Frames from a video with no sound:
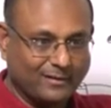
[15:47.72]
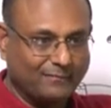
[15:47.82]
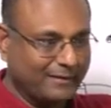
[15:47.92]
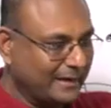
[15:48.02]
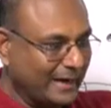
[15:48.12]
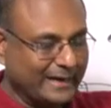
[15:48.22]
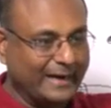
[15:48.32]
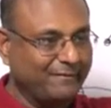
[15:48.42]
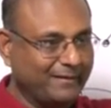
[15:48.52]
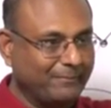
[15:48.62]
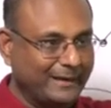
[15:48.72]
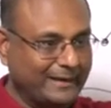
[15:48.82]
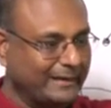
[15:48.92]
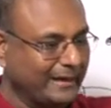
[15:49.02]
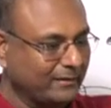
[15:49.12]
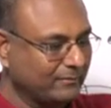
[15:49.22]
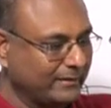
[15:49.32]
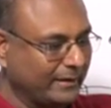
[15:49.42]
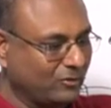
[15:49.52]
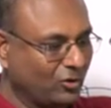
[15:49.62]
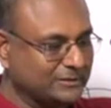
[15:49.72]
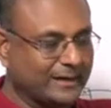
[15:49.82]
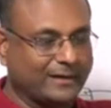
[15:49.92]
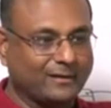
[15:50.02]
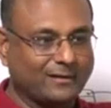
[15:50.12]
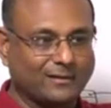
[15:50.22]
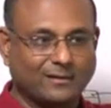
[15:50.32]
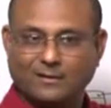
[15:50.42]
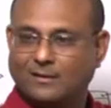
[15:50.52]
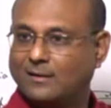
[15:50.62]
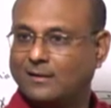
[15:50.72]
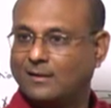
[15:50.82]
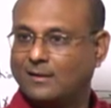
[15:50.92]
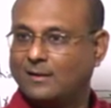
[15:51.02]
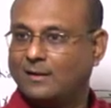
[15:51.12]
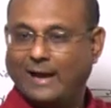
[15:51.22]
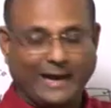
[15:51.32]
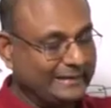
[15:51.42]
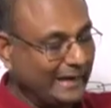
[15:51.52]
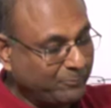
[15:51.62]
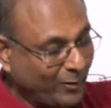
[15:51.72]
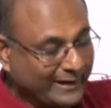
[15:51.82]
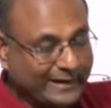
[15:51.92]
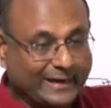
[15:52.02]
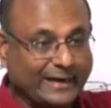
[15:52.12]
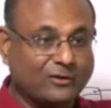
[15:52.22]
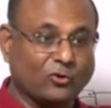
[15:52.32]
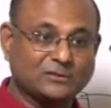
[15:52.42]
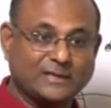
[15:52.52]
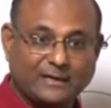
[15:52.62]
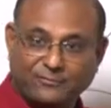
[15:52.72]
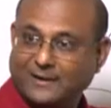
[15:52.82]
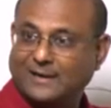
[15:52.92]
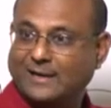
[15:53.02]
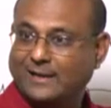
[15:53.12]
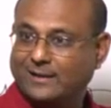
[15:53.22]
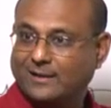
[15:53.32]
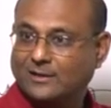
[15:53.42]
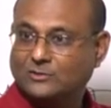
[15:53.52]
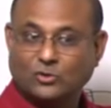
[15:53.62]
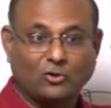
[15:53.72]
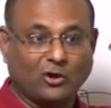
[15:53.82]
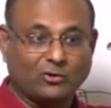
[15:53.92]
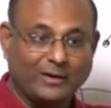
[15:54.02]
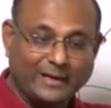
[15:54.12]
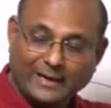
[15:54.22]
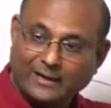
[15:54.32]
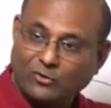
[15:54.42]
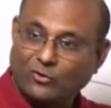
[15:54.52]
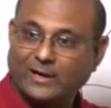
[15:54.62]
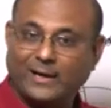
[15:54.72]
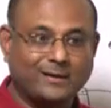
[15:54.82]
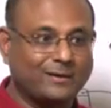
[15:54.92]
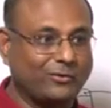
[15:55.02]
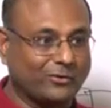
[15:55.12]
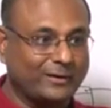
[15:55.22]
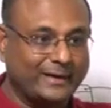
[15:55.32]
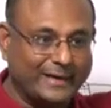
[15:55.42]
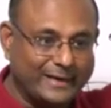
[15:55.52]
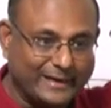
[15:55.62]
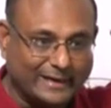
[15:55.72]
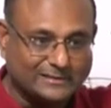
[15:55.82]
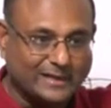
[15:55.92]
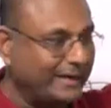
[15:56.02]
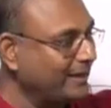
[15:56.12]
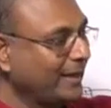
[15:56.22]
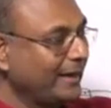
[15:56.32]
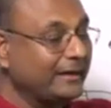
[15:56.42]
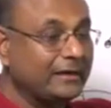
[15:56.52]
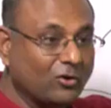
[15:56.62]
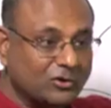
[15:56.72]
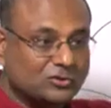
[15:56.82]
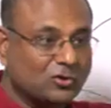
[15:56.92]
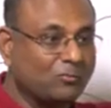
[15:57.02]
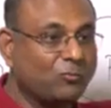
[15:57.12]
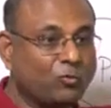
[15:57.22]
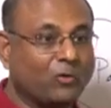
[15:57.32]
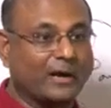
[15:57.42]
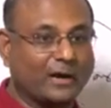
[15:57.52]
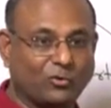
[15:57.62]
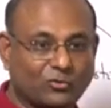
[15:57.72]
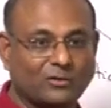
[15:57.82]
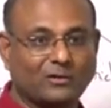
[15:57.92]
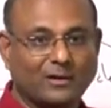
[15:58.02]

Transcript: Well, it can't run away, but it can get closer. And that point can get closer differently. So not only can it rotate, not only can it translate, it can also move around.